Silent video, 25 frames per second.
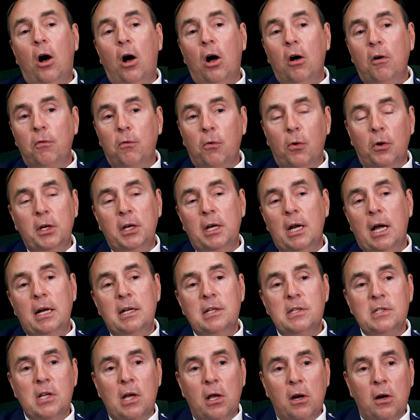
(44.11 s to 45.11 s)
All
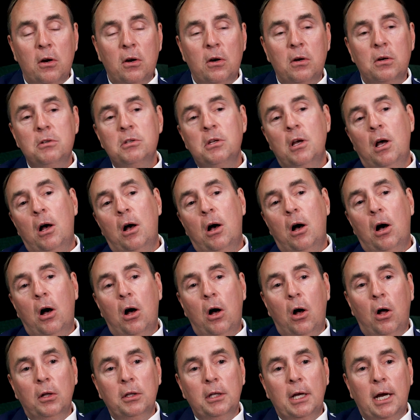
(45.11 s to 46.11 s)
49 senators,
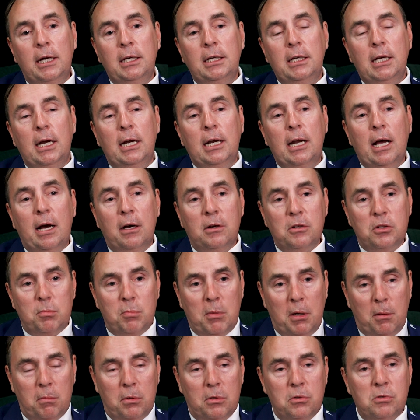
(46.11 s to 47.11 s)
all 98 House
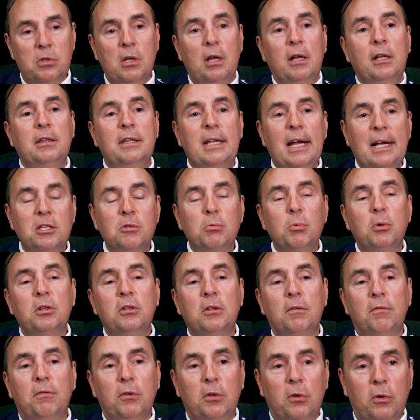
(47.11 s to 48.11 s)
members. That's what
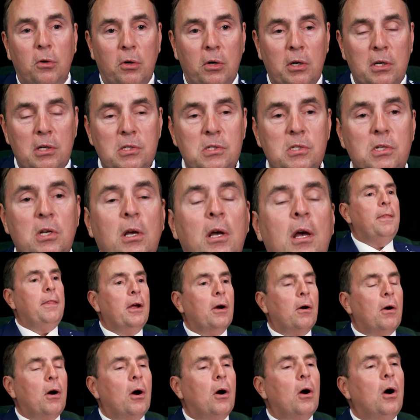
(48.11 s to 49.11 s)
the floor is.
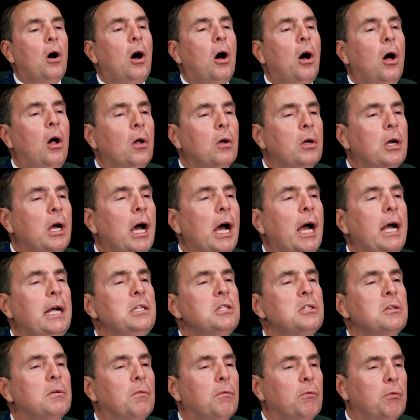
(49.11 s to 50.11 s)
There are all
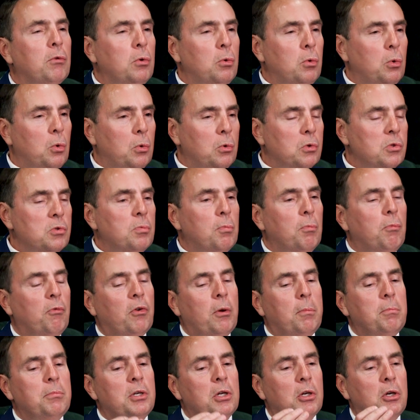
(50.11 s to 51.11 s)
kinds of rules,
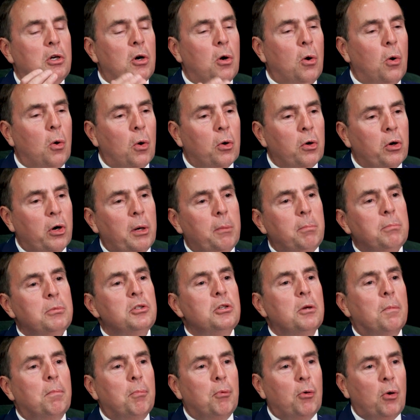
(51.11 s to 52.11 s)
from decorum
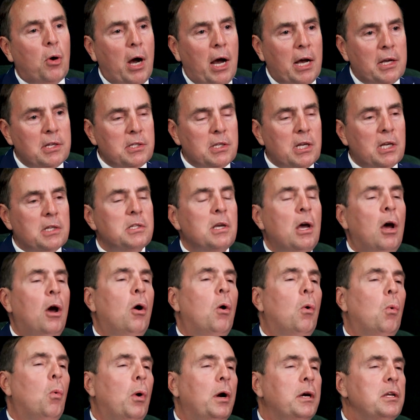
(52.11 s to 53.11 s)
to process.
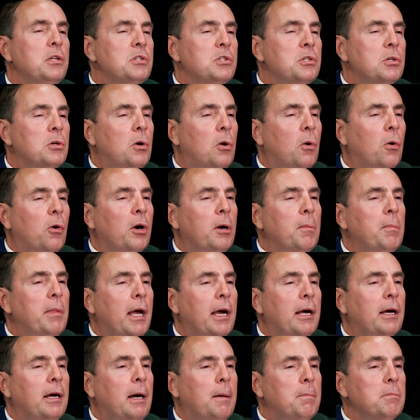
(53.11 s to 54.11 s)
What is decorum?
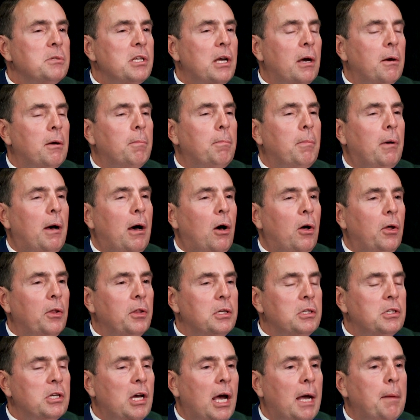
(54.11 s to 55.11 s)
That comes out all
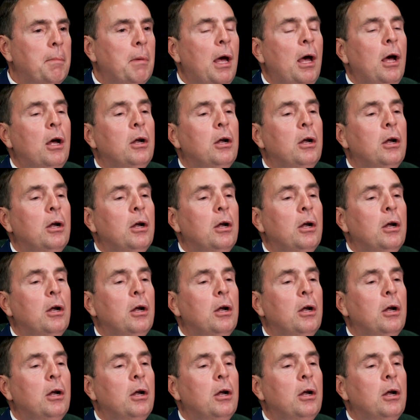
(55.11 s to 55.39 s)
the time.